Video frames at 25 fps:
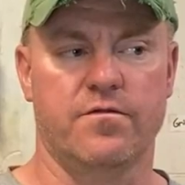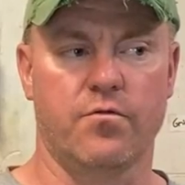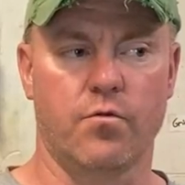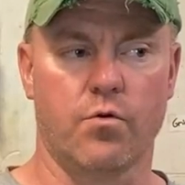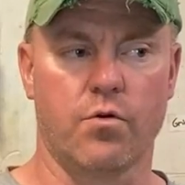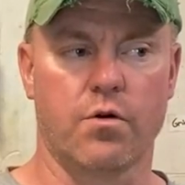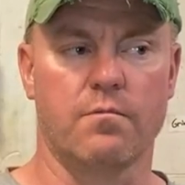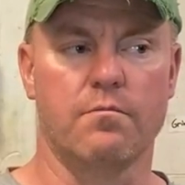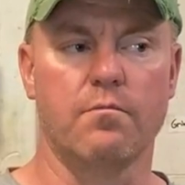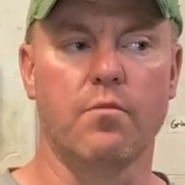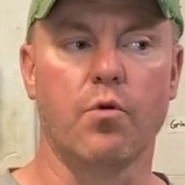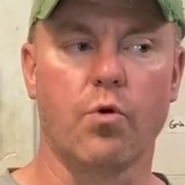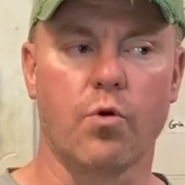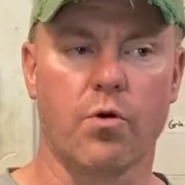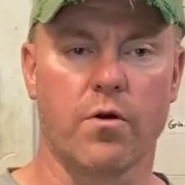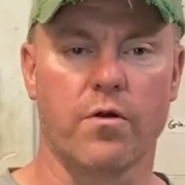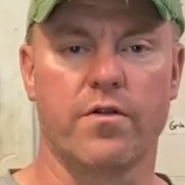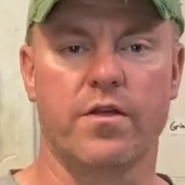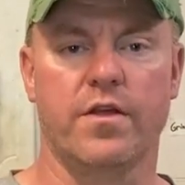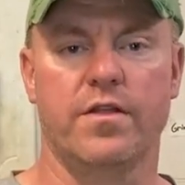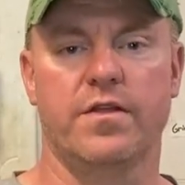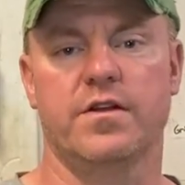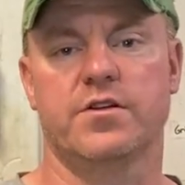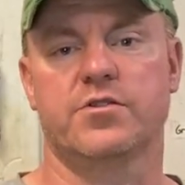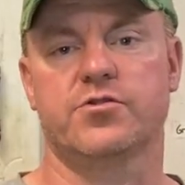for more
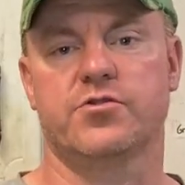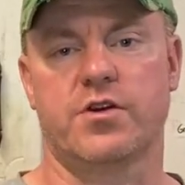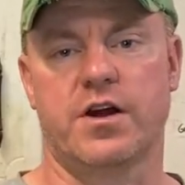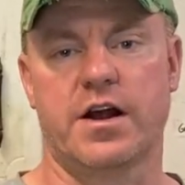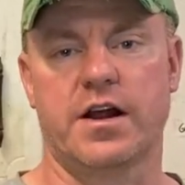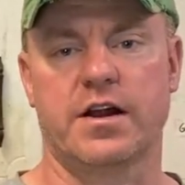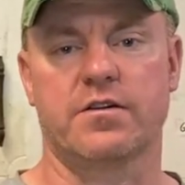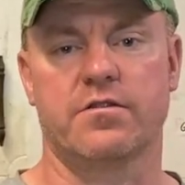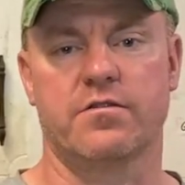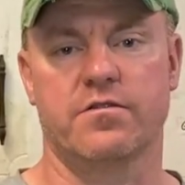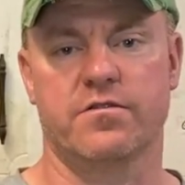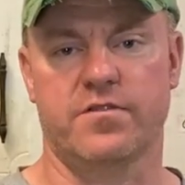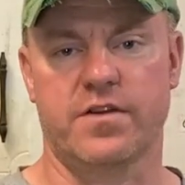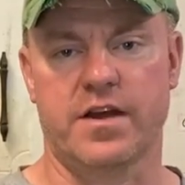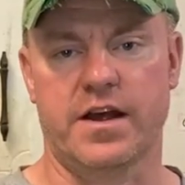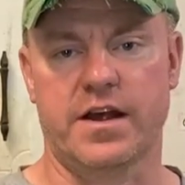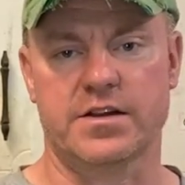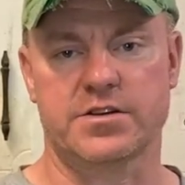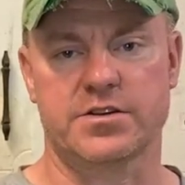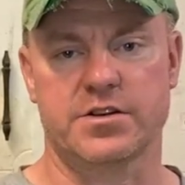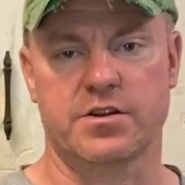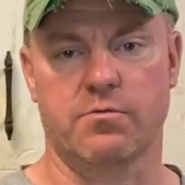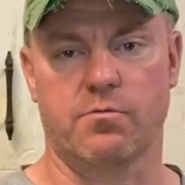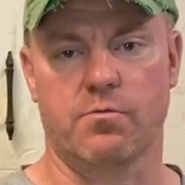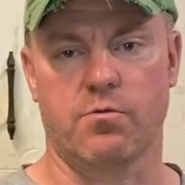than the tractor is
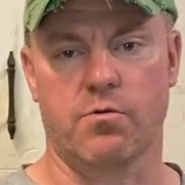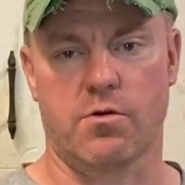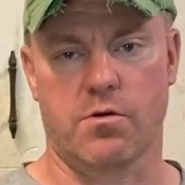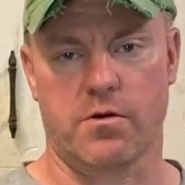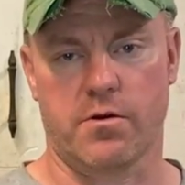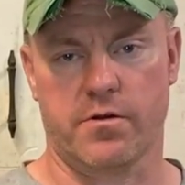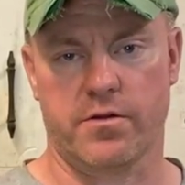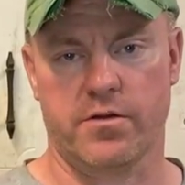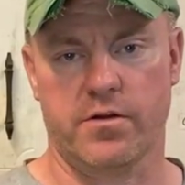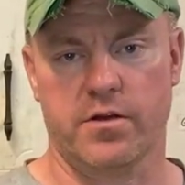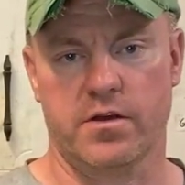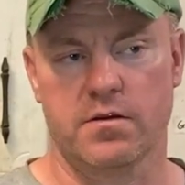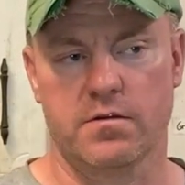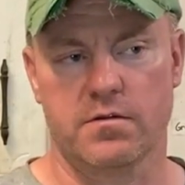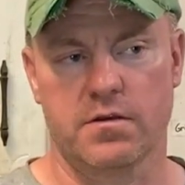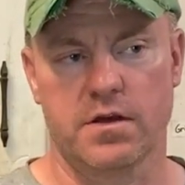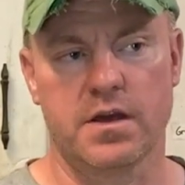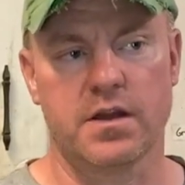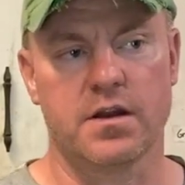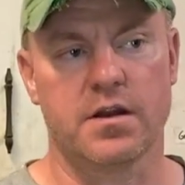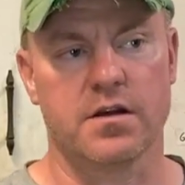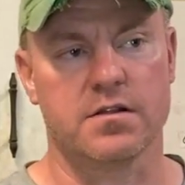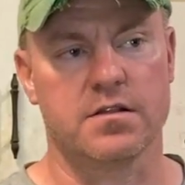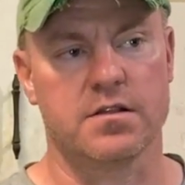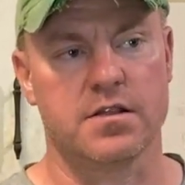actually worth
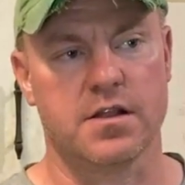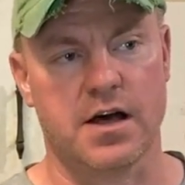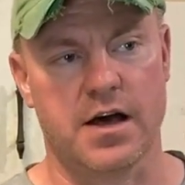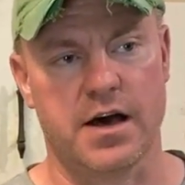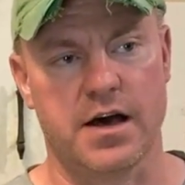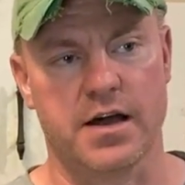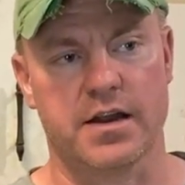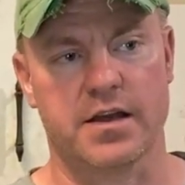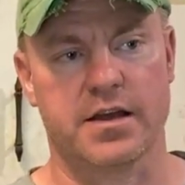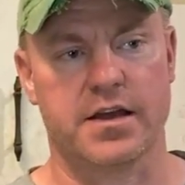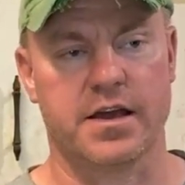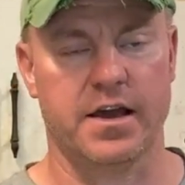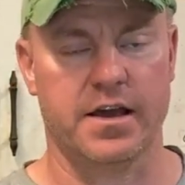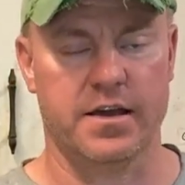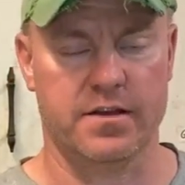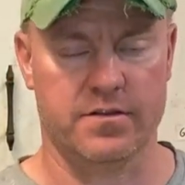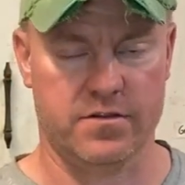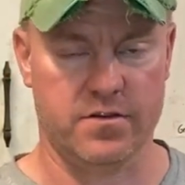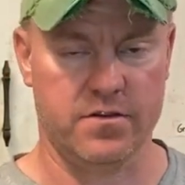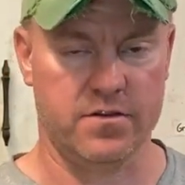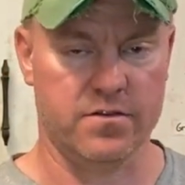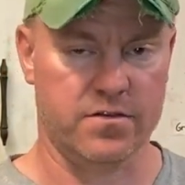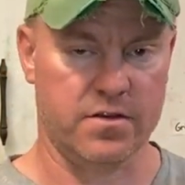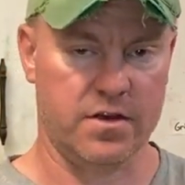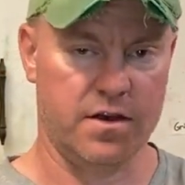in a lot of
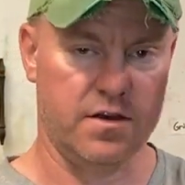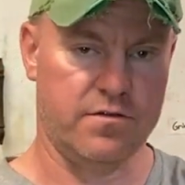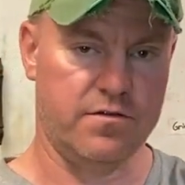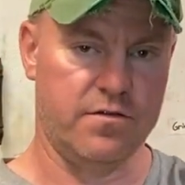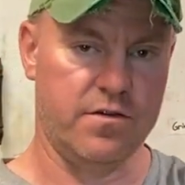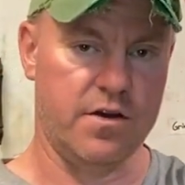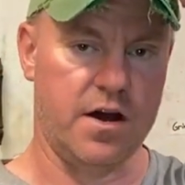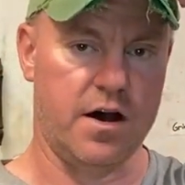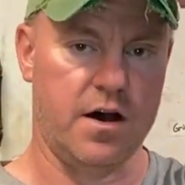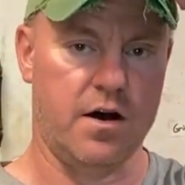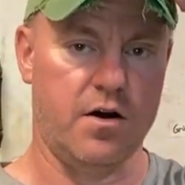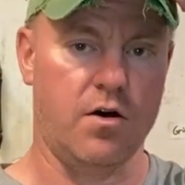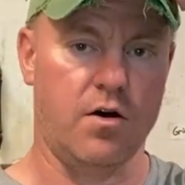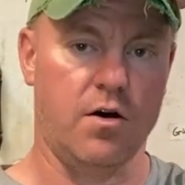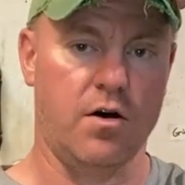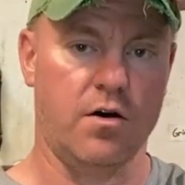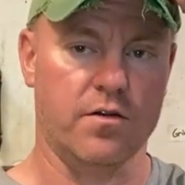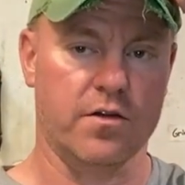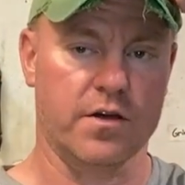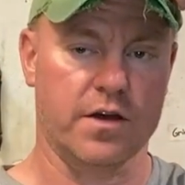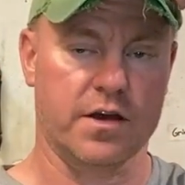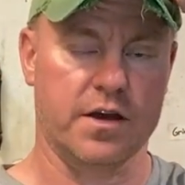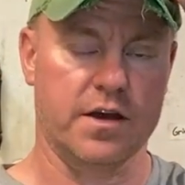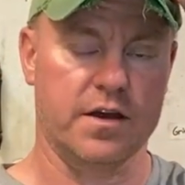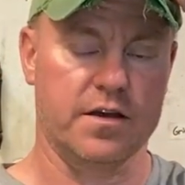cases, if not all
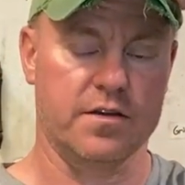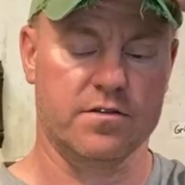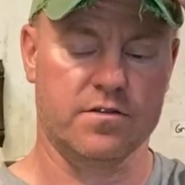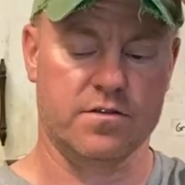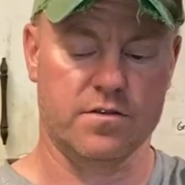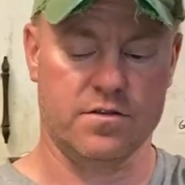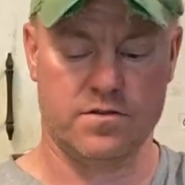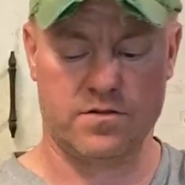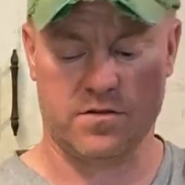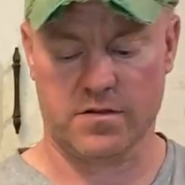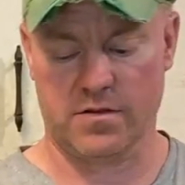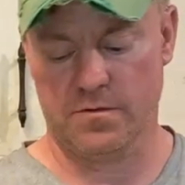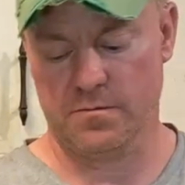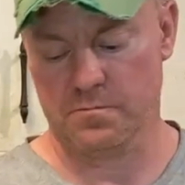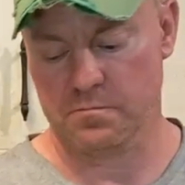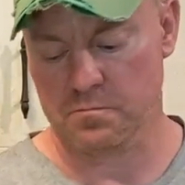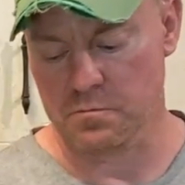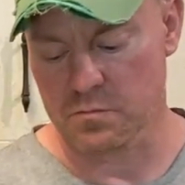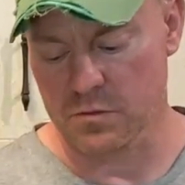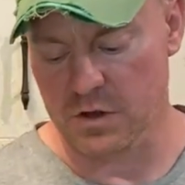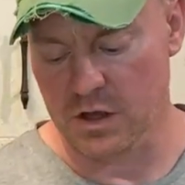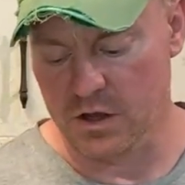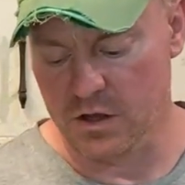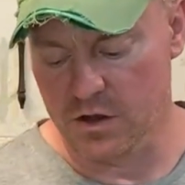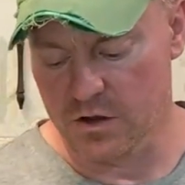the cases.
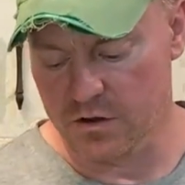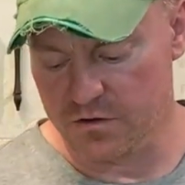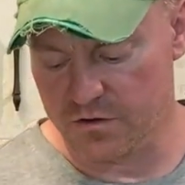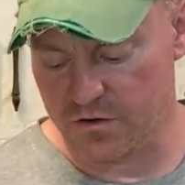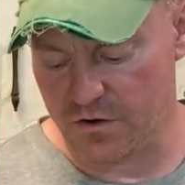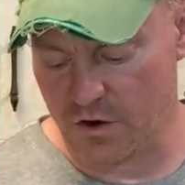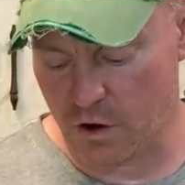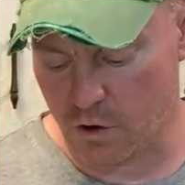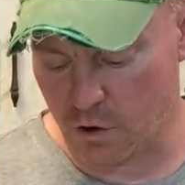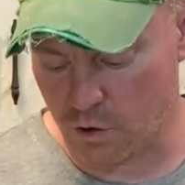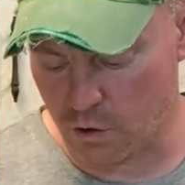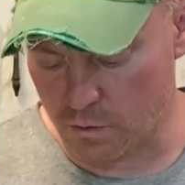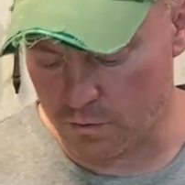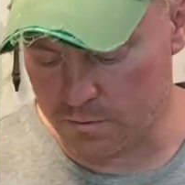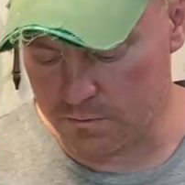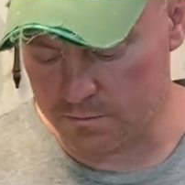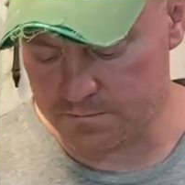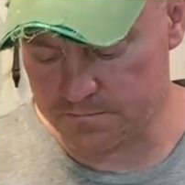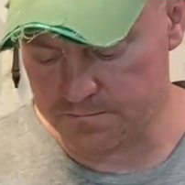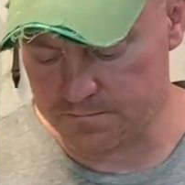So